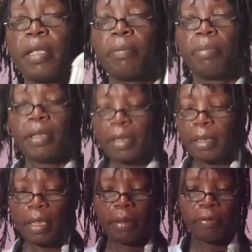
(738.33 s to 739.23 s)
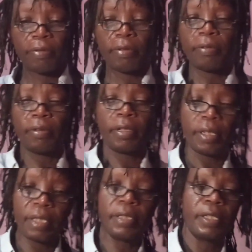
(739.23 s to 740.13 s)
But
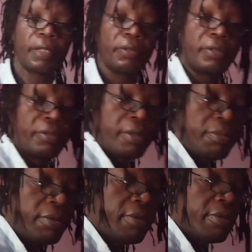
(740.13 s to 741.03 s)
this is according to the book.